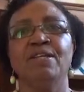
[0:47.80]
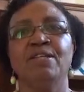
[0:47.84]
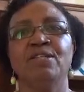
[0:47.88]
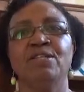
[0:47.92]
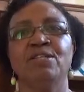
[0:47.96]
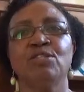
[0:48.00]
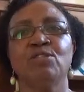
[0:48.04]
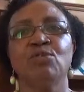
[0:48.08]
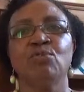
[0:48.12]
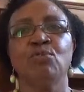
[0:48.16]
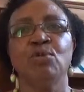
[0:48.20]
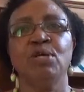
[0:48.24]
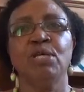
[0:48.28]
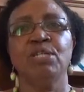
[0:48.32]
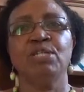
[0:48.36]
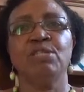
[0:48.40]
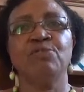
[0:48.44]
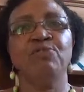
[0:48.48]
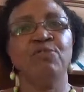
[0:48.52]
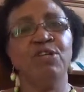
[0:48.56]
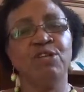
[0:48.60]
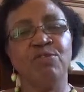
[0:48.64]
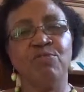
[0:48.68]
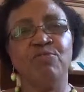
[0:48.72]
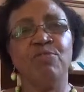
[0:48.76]
So it's
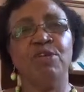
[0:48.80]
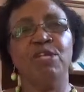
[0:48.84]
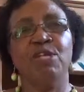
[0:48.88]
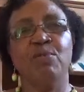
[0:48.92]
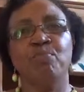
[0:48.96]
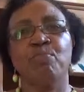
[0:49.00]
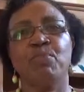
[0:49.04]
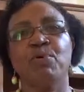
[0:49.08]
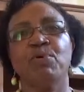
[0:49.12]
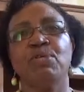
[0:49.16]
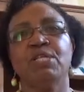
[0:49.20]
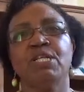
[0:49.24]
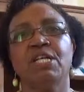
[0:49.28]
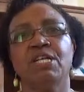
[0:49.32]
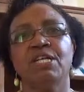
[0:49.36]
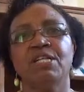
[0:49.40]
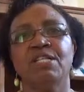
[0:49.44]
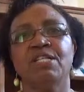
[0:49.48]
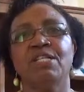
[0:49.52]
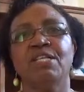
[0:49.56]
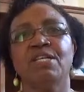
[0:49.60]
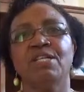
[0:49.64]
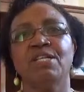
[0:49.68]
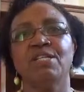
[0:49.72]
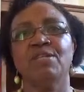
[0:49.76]
very, very
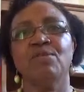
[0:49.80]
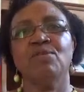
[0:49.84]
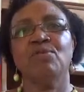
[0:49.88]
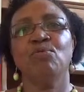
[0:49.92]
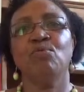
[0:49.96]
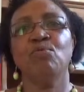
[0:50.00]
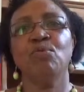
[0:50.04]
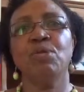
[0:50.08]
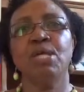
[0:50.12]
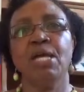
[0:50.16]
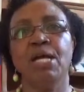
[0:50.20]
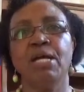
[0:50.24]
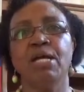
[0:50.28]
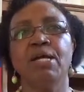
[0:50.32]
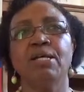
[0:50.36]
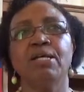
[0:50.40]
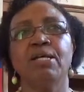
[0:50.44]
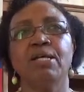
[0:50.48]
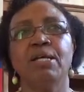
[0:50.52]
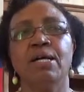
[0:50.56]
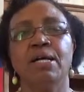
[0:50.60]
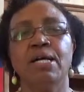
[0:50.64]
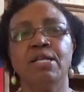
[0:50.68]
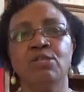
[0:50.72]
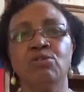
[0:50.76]
important that we are
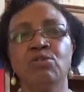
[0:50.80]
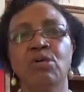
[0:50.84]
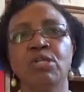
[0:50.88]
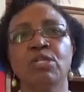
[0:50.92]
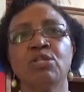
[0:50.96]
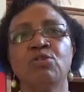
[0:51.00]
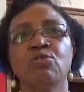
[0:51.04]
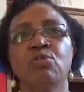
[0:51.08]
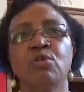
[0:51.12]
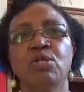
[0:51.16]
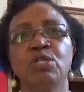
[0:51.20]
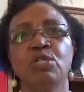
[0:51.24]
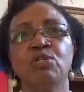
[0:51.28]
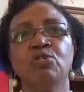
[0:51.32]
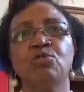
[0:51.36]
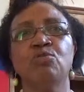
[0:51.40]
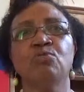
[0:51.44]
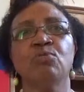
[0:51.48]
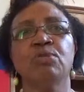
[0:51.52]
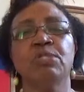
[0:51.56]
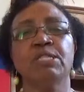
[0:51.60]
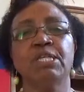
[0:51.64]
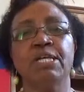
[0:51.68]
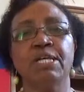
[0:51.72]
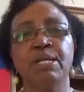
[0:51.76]
actually going
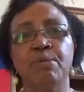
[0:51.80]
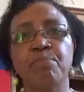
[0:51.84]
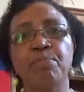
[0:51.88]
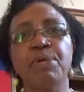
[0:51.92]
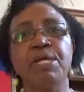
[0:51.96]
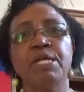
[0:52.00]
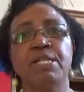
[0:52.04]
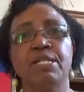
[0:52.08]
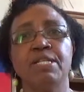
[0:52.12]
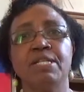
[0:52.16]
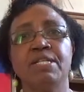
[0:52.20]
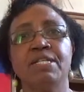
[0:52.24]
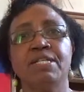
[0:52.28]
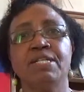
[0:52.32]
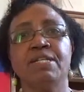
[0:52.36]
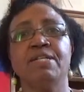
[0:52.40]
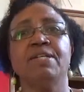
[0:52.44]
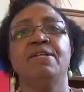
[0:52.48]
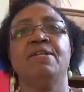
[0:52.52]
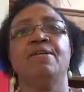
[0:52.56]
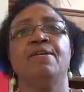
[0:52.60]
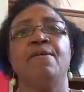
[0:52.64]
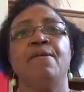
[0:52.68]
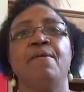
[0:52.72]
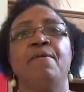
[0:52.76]
to celebrate
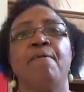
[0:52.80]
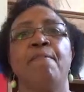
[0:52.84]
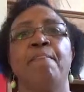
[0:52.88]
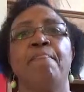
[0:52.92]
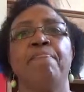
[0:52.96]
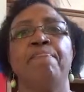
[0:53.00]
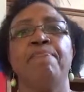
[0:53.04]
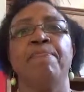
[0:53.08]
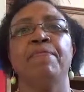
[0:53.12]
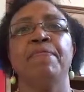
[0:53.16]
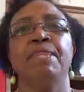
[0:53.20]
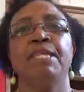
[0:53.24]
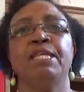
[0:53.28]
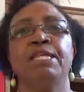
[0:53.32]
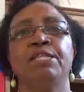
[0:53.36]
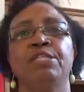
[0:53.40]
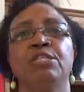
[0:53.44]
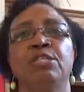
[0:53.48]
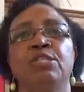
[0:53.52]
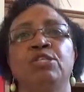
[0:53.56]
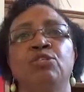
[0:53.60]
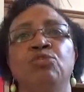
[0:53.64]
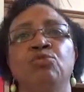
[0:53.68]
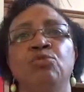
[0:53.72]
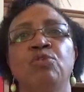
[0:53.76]

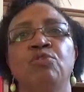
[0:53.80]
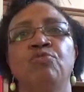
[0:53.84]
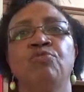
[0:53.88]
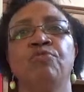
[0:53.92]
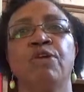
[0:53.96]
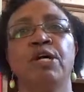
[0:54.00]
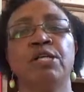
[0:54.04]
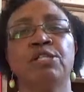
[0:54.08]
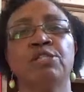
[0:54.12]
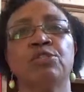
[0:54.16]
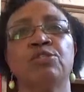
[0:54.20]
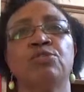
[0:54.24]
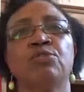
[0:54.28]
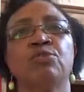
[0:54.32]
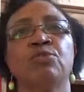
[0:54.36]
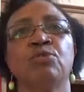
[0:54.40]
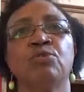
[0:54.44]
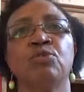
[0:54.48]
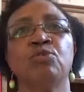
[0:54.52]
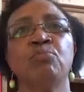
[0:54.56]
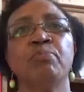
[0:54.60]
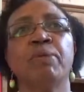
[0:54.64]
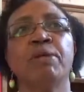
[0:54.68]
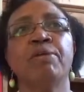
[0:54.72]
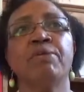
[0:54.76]
these universal
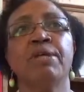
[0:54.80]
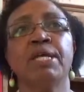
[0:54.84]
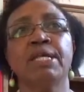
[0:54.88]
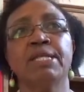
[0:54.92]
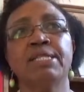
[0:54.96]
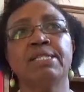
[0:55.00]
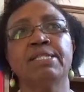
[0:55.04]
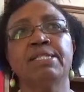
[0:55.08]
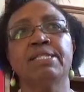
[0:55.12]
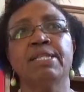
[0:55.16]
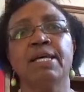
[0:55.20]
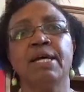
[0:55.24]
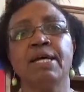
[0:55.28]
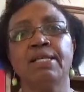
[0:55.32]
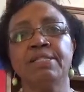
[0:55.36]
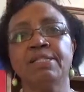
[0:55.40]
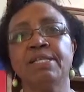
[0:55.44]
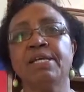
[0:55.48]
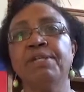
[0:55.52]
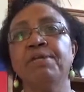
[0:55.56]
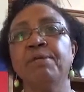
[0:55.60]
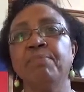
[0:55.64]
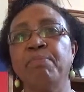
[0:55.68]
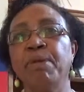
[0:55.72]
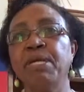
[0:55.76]
human rights as
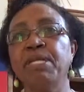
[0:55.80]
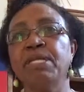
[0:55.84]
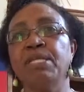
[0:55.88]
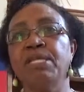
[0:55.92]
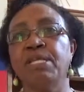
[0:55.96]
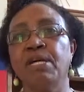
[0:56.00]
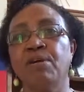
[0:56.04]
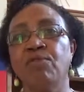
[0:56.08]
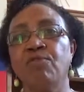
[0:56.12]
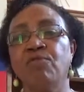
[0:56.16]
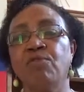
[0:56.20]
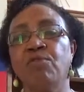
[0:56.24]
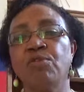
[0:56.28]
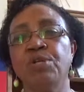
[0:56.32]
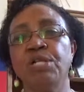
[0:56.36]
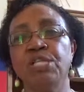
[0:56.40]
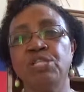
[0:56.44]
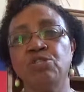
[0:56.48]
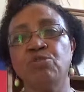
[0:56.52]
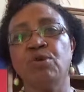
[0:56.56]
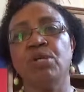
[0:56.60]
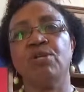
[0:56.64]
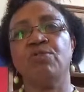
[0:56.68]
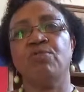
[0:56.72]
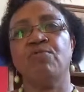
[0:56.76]
a reminder for
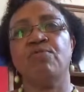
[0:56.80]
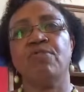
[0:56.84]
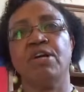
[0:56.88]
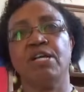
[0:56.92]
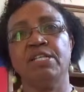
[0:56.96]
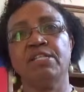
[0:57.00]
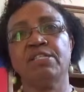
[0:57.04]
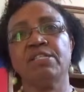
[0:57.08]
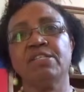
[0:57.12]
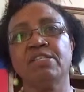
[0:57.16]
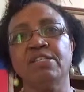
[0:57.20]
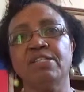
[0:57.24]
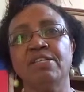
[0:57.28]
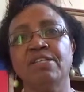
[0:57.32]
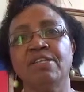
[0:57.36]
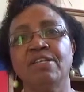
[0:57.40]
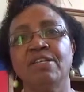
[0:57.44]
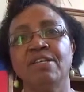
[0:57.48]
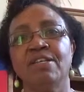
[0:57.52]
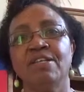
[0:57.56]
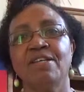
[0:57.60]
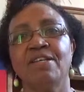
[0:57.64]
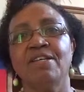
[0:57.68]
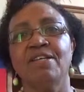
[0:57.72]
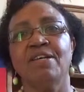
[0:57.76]
each one of us
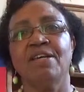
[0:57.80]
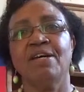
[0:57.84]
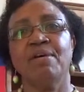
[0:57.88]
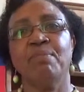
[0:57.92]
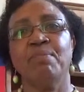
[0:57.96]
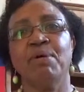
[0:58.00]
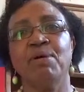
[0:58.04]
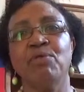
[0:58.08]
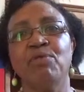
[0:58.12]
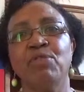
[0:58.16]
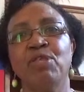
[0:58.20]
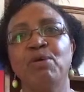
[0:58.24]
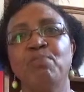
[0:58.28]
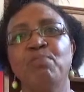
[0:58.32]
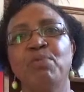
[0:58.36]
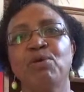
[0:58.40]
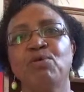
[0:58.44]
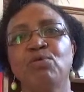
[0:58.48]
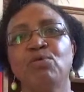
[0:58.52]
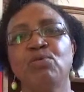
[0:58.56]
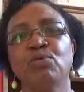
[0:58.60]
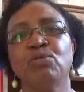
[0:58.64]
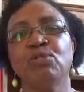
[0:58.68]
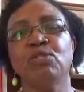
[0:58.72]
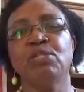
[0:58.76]
about them,
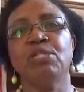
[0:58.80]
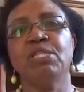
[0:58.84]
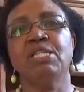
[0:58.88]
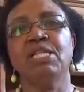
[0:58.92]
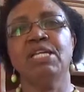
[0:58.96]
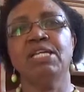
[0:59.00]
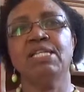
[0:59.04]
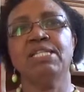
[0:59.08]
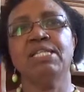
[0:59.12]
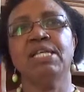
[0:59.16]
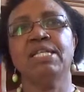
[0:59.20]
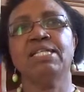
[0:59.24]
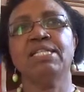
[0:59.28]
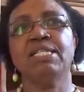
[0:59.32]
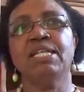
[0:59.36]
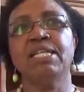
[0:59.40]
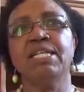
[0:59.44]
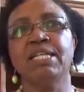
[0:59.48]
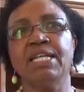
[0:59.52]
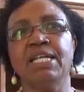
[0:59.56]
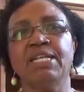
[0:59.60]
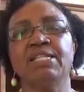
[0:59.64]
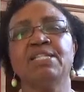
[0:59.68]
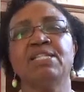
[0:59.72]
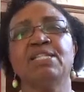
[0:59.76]
because there is a
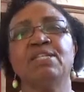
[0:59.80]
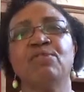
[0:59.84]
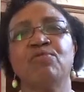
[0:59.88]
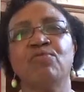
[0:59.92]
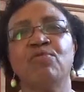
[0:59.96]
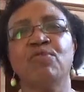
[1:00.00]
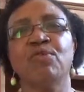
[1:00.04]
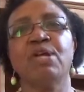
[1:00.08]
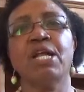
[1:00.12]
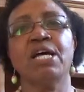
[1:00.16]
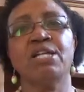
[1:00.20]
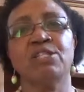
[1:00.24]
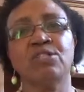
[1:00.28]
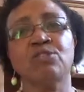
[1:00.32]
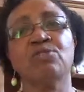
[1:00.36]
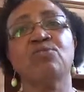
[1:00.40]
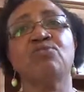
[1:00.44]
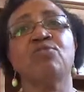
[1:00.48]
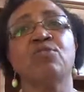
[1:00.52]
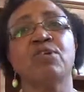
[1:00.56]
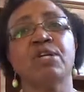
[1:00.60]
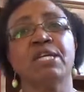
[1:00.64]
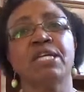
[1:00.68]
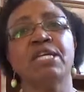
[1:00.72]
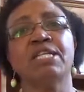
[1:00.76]
tendency for us to
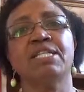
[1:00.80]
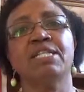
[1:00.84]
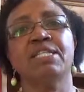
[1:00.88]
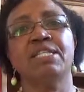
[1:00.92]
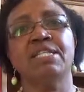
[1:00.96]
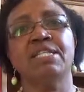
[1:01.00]
forget